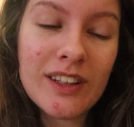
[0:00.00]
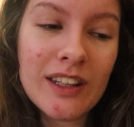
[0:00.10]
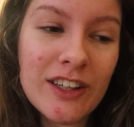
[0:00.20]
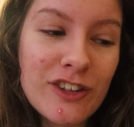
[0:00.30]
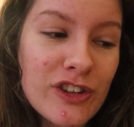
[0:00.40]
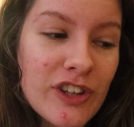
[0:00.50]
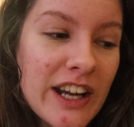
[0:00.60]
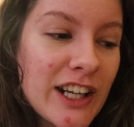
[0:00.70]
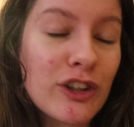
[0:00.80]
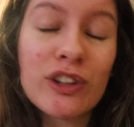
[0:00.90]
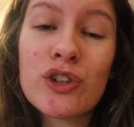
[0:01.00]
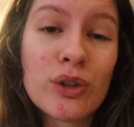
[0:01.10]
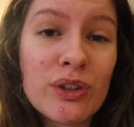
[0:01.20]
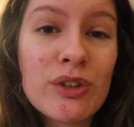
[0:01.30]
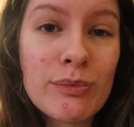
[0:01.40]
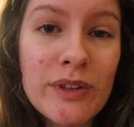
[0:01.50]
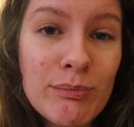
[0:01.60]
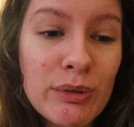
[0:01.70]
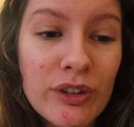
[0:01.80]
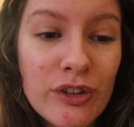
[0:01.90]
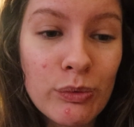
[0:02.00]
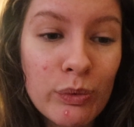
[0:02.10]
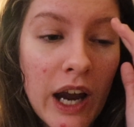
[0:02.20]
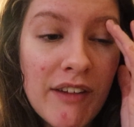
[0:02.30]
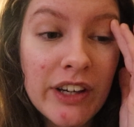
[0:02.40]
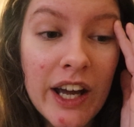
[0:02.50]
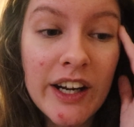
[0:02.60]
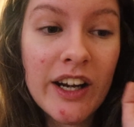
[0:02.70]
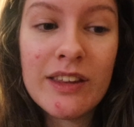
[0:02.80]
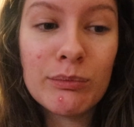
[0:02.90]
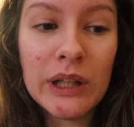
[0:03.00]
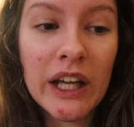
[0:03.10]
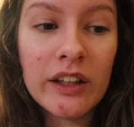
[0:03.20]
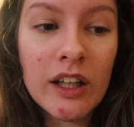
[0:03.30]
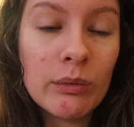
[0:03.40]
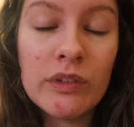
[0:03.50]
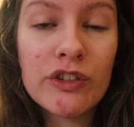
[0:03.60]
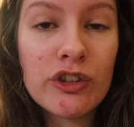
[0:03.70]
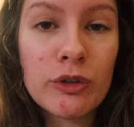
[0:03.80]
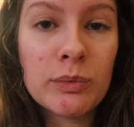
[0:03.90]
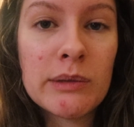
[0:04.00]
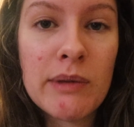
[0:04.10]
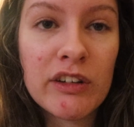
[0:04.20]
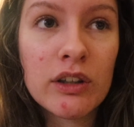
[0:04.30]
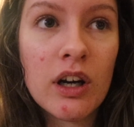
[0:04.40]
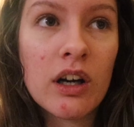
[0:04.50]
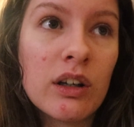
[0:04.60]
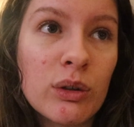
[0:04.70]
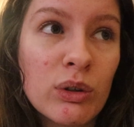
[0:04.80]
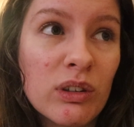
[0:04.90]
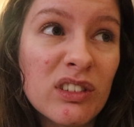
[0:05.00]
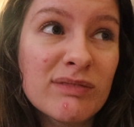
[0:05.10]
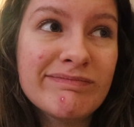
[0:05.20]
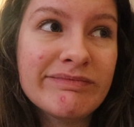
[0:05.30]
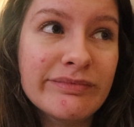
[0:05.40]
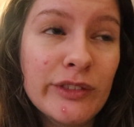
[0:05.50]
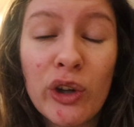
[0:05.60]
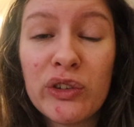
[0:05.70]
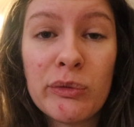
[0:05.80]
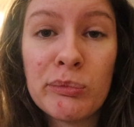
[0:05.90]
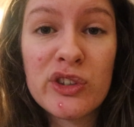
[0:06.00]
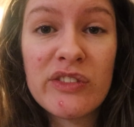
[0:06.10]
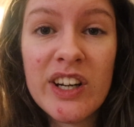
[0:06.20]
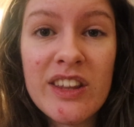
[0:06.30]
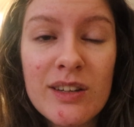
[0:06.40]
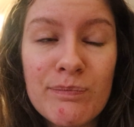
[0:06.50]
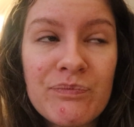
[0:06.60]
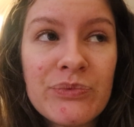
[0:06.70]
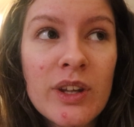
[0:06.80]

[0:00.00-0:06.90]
I just thought I'd actually show you something because we haven't had anything planned and we literally just played Mario Kart or not done much of anything.